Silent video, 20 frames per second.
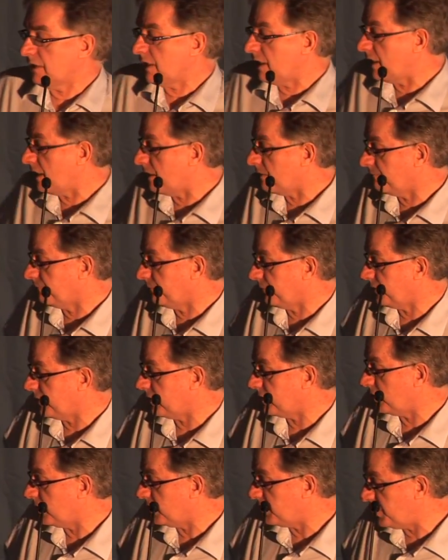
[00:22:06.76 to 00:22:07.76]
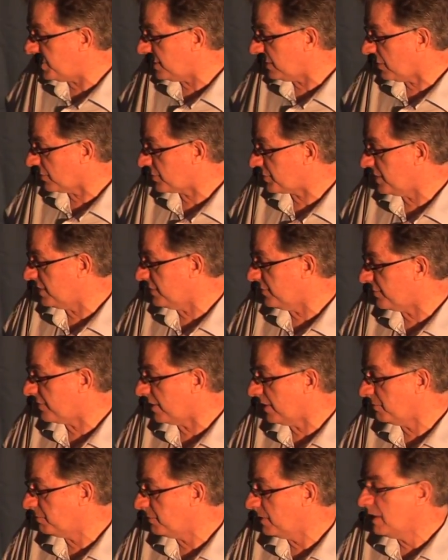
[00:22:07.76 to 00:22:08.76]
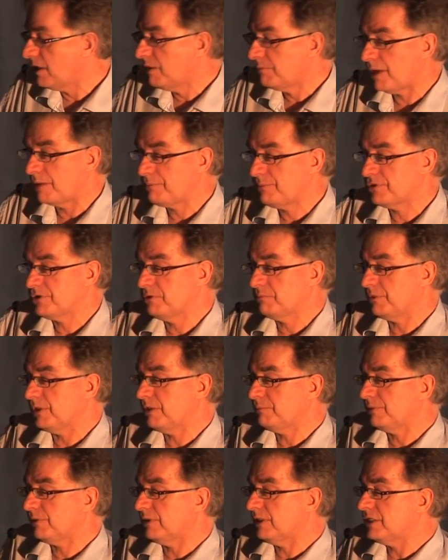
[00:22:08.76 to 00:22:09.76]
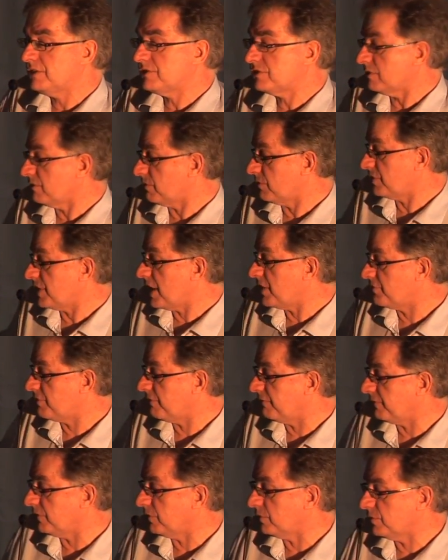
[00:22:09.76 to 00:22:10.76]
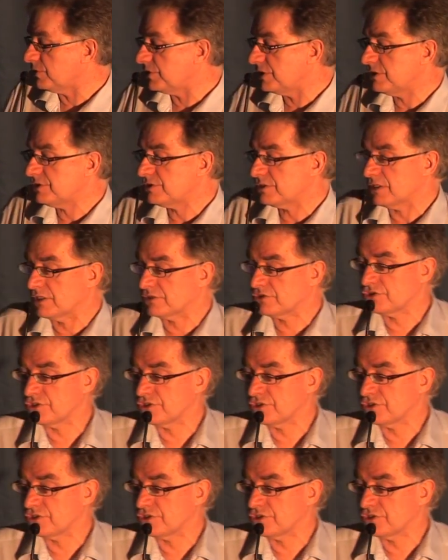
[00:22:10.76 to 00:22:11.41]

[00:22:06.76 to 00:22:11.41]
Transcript: the G-lock syndrome by putting people into centrifuges, as